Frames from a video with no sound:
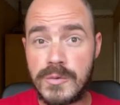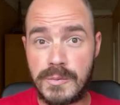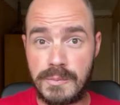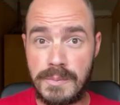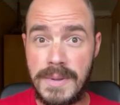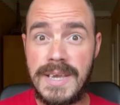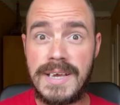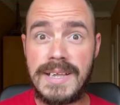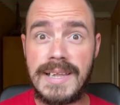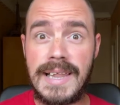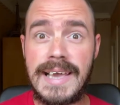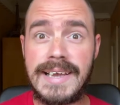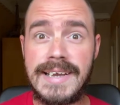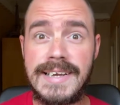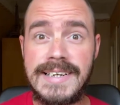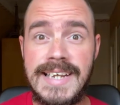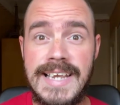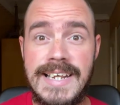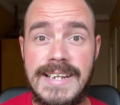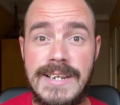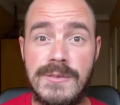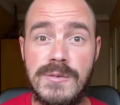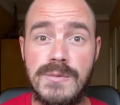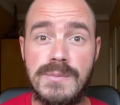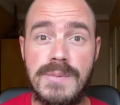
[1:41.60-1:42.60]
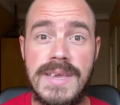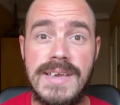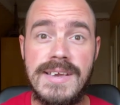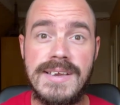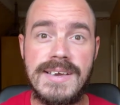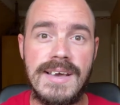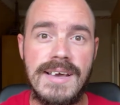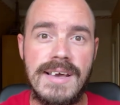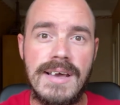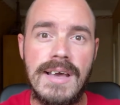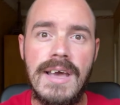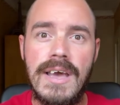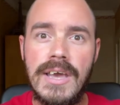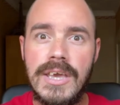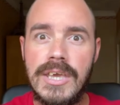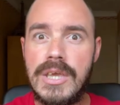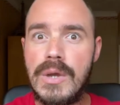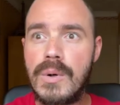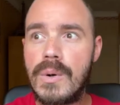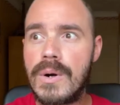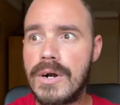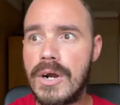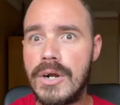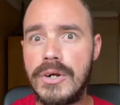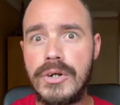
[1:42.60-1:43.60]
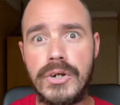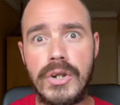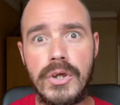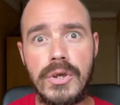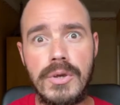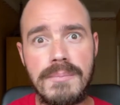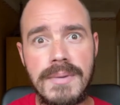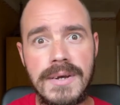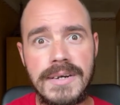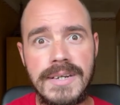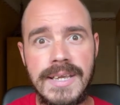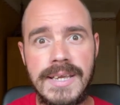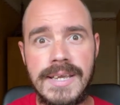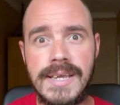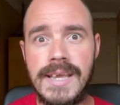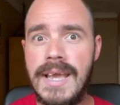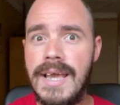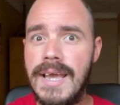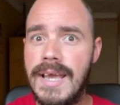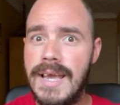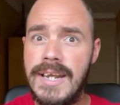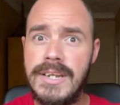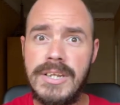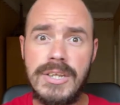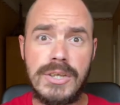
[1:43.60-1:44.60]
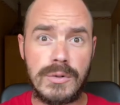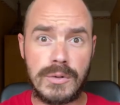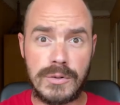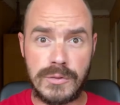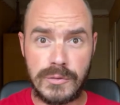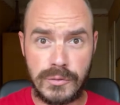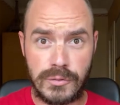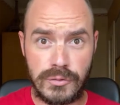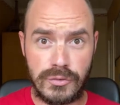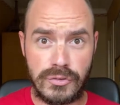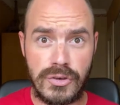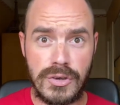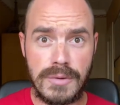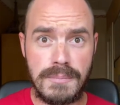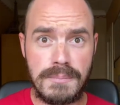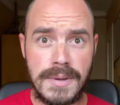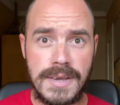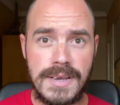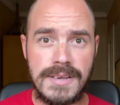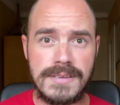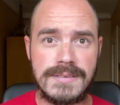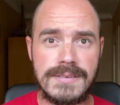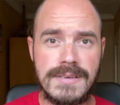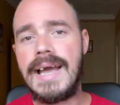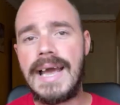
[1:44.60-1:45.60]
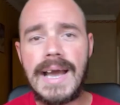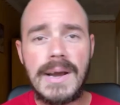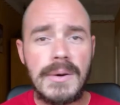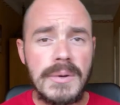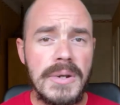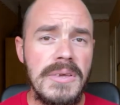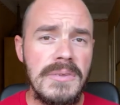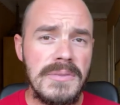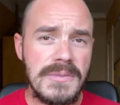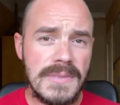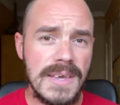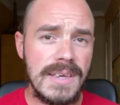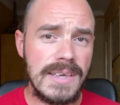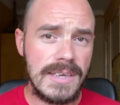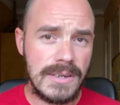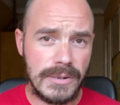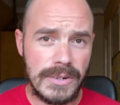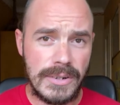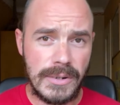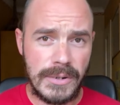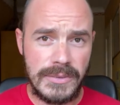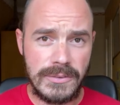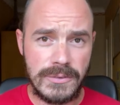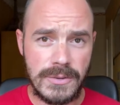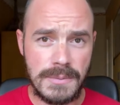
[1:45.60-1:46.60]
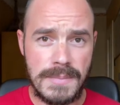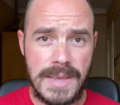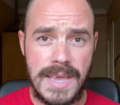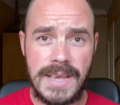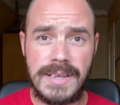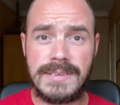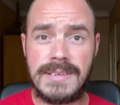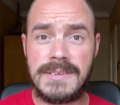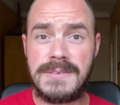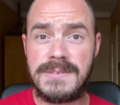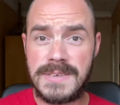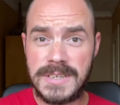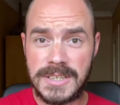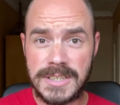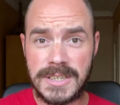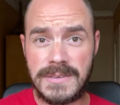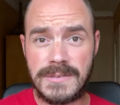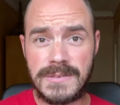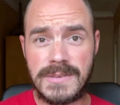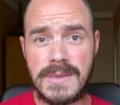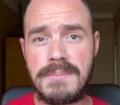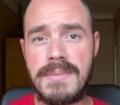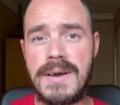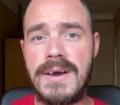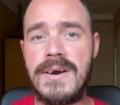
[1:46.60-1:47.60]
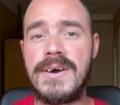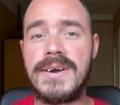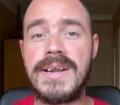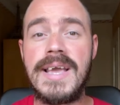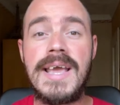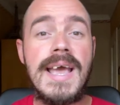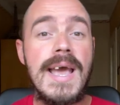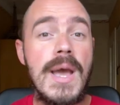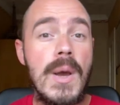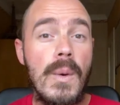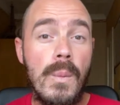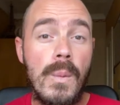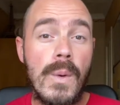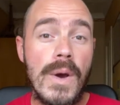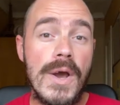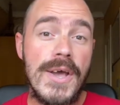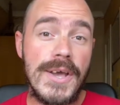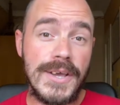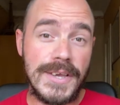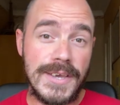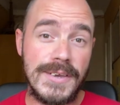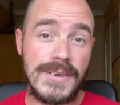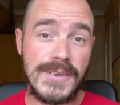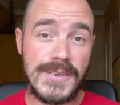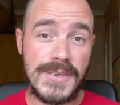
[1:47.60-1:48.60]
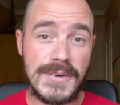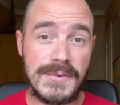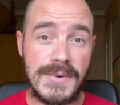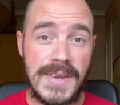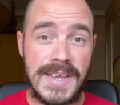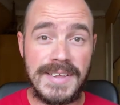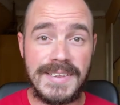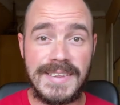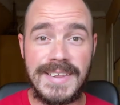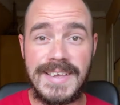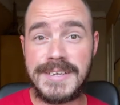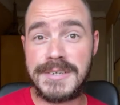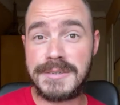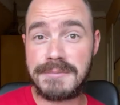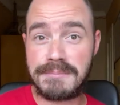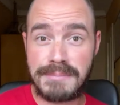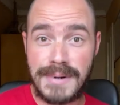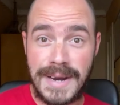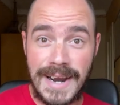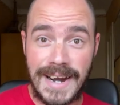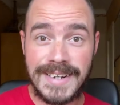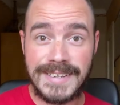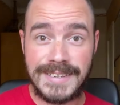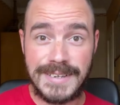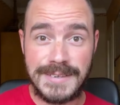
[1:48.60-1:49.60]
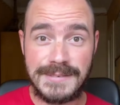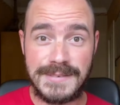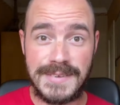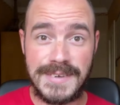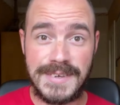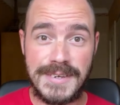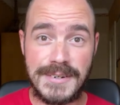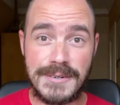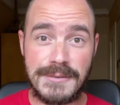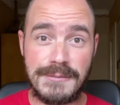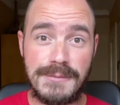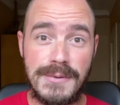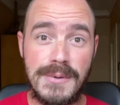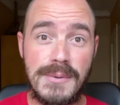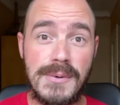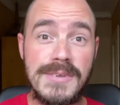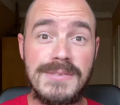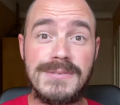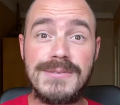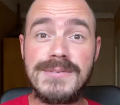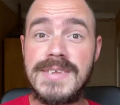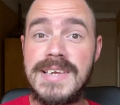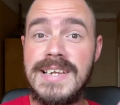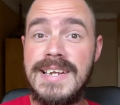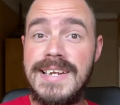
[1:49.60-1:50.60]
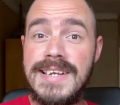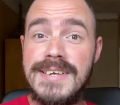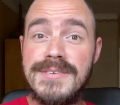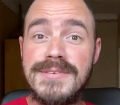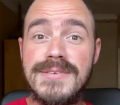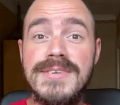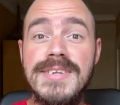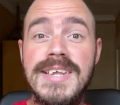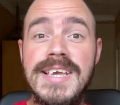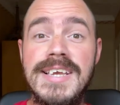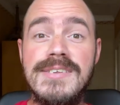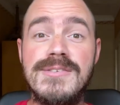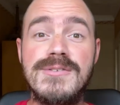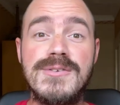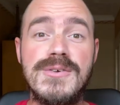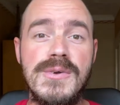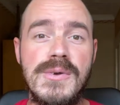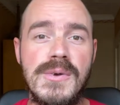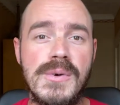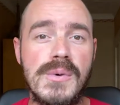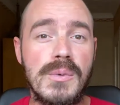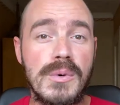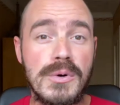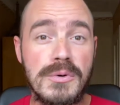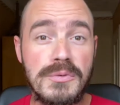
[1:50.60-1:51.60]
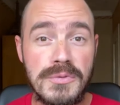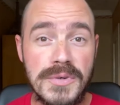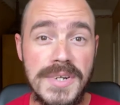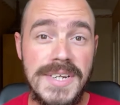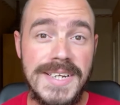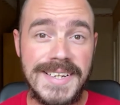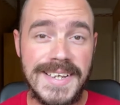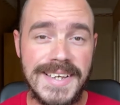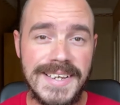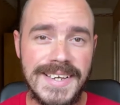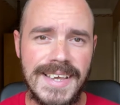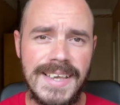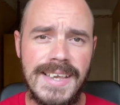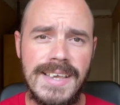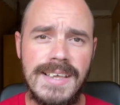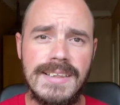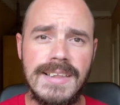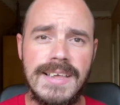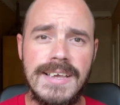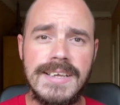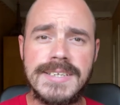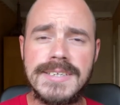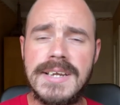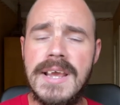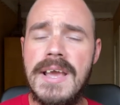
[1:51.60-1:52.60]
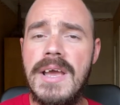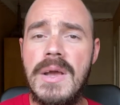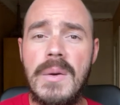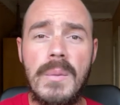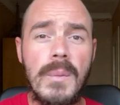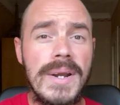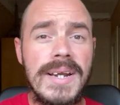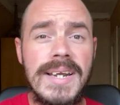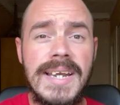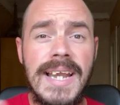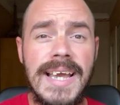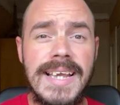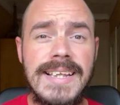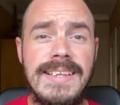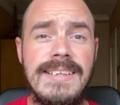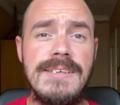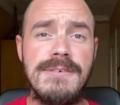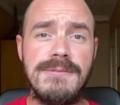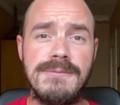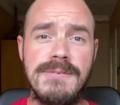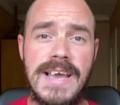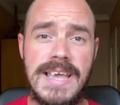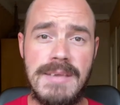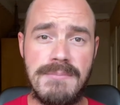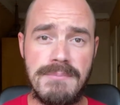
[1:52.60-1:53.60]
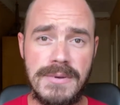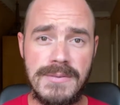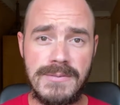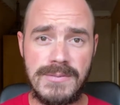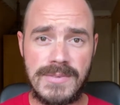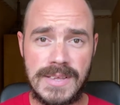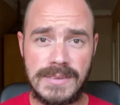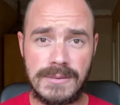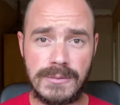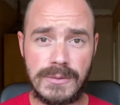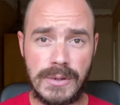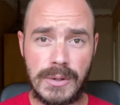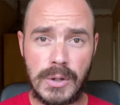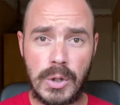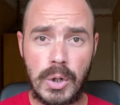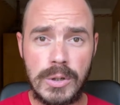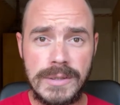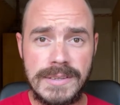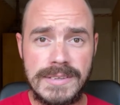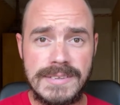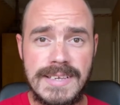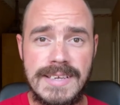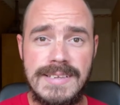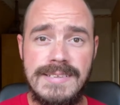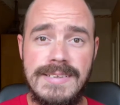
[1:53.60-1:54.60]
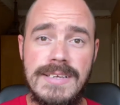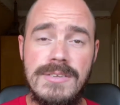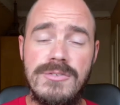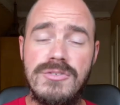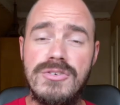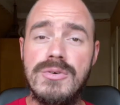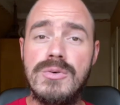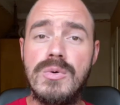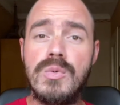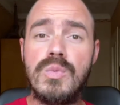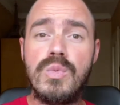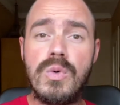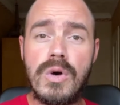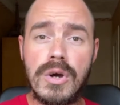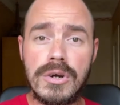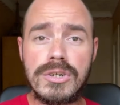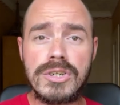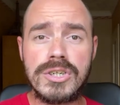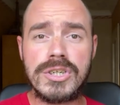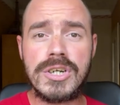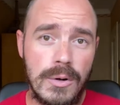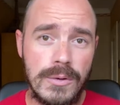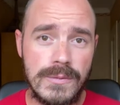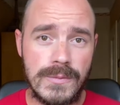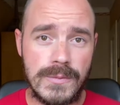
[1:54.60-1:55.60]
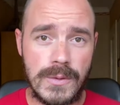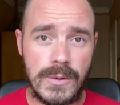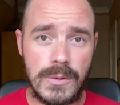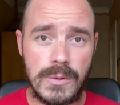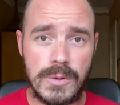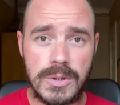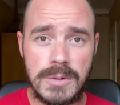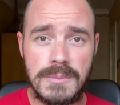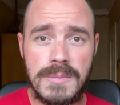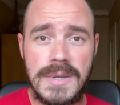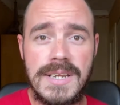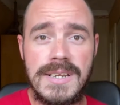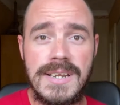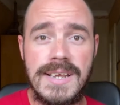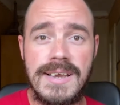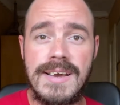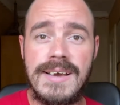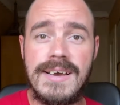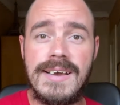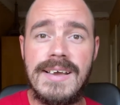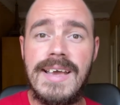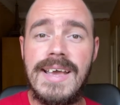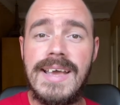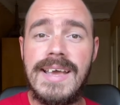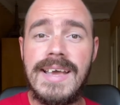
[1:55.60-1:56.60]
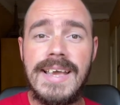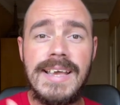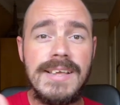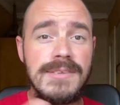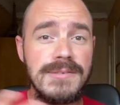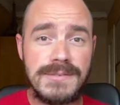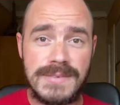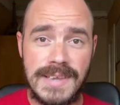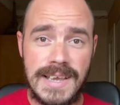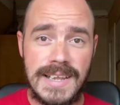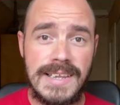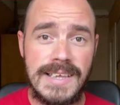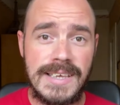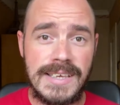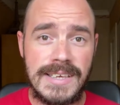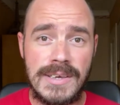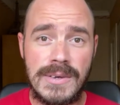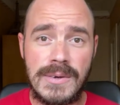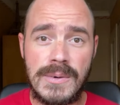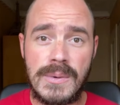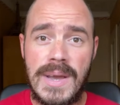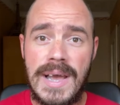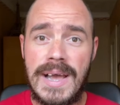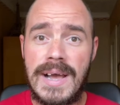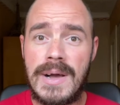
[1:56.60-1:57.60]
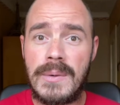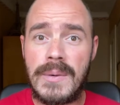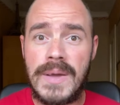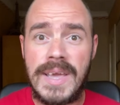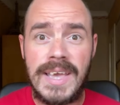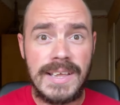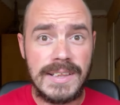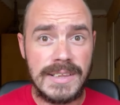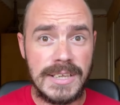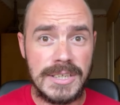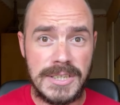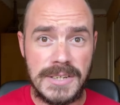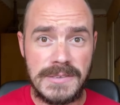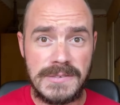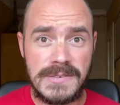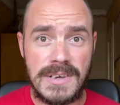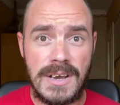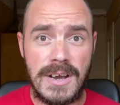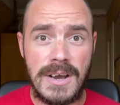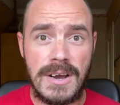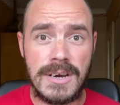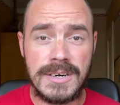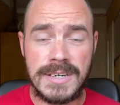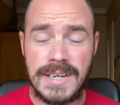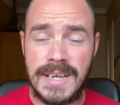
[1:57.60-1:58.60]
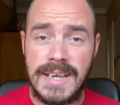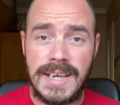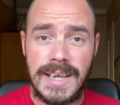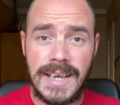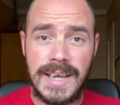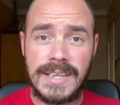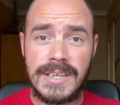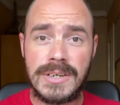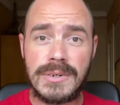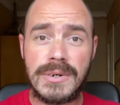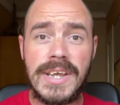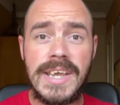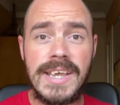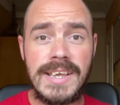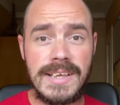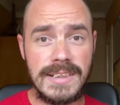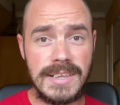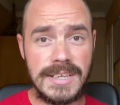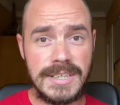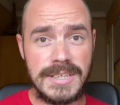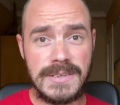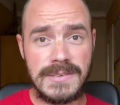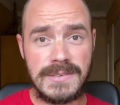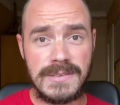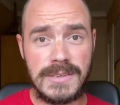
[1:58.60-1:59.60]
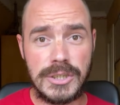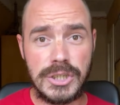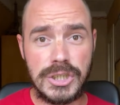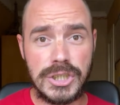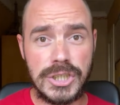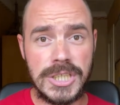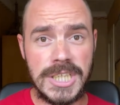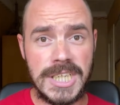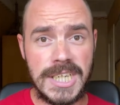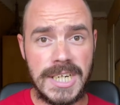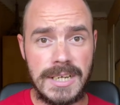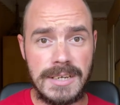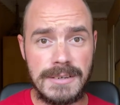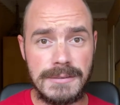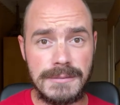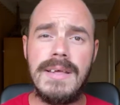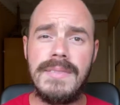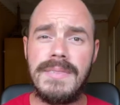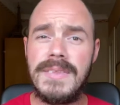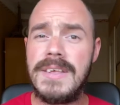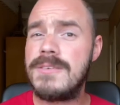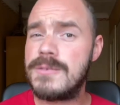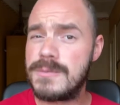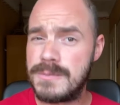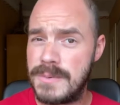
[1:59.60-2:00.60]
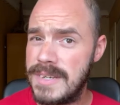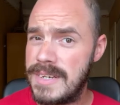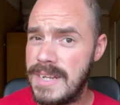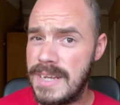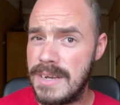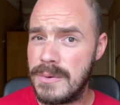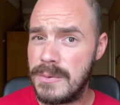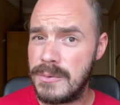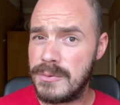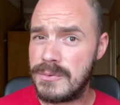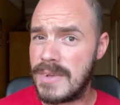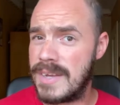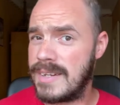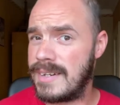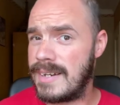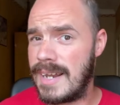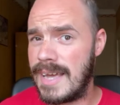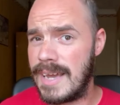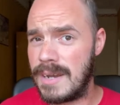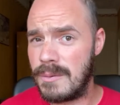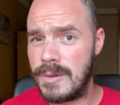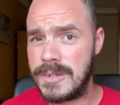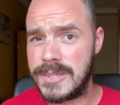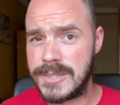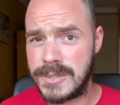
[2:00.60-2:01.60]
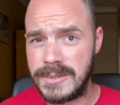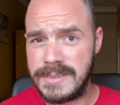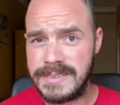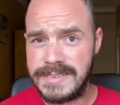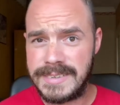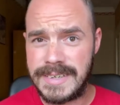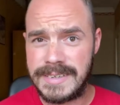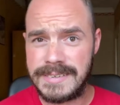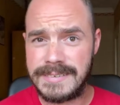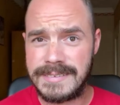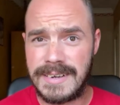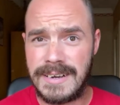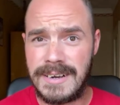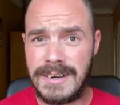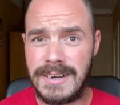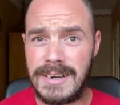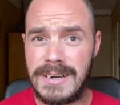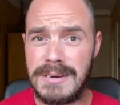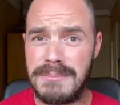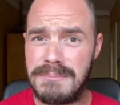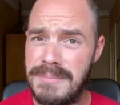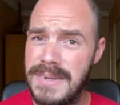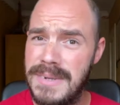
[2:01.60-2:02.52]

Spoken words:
speak like a native speaker, you're a nobody and you're stupid. How do you think you're going to make decisions about working on your English, practicing your fluency, listening to or reading English, when 95% of the content that you watch on social media is telling you how English is hard and your English is not good enough? These videos and language content are